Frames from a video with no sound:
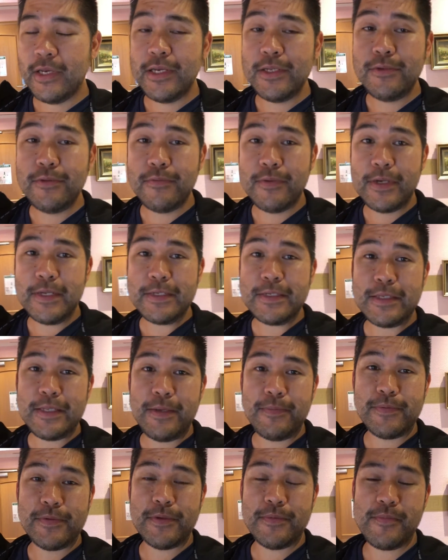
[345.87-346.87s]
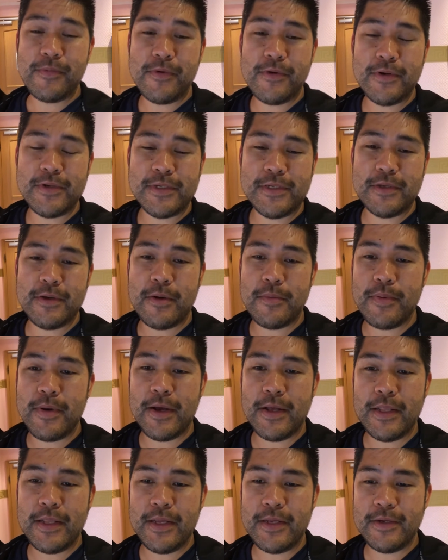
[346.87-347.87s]
I do want to sleep some more, so I'll
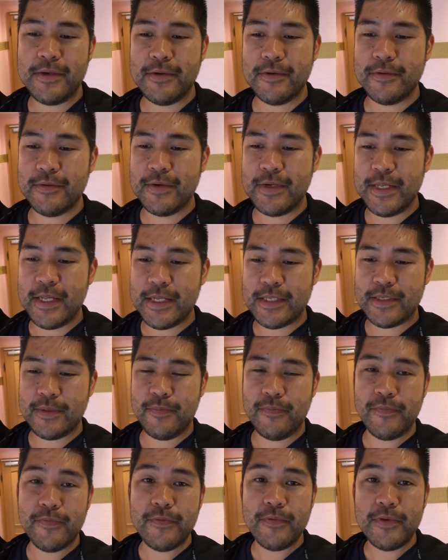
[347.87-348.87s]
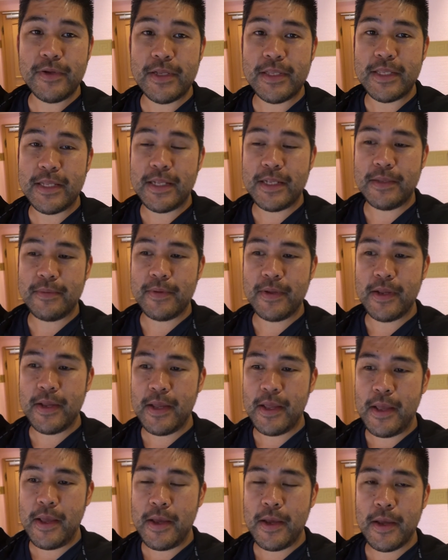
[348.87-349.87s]
probably go and get some food and then
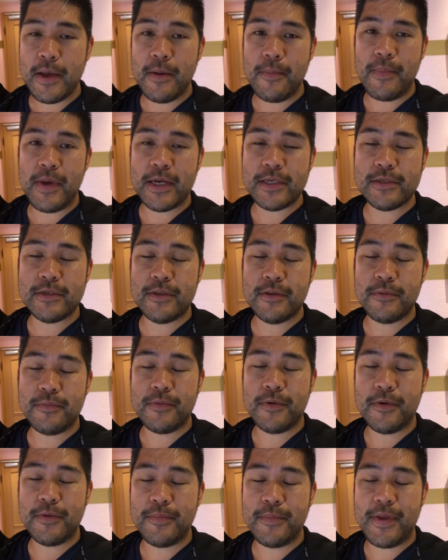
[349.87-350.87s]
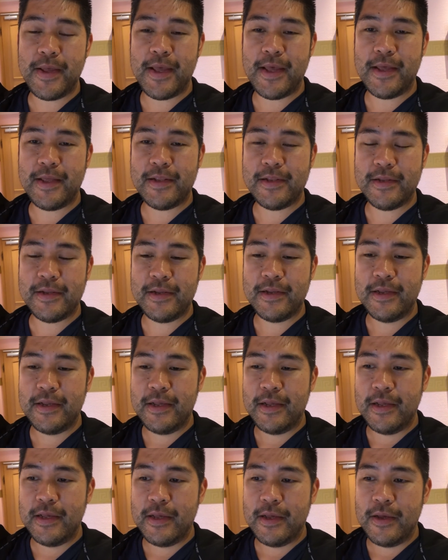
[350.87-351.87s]
come back to the room and
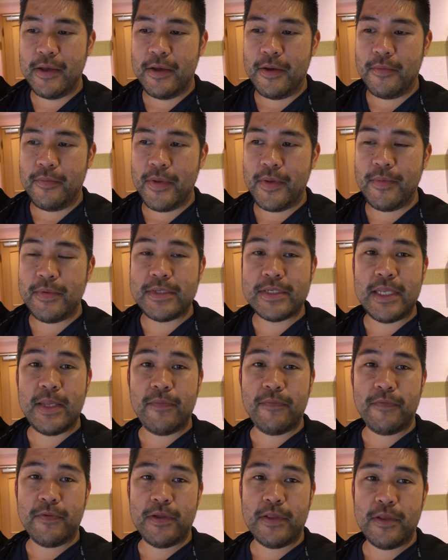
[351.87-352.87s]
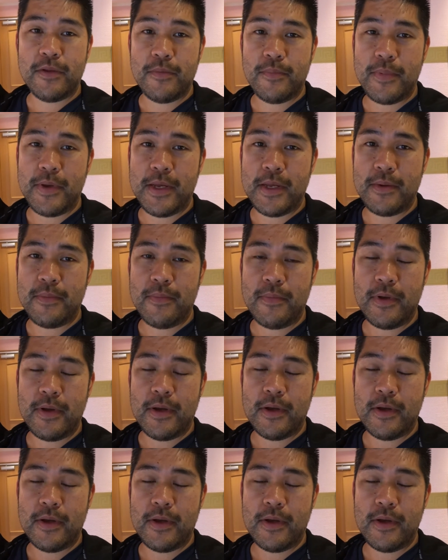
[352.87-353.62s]
maybe sleep for a little bit.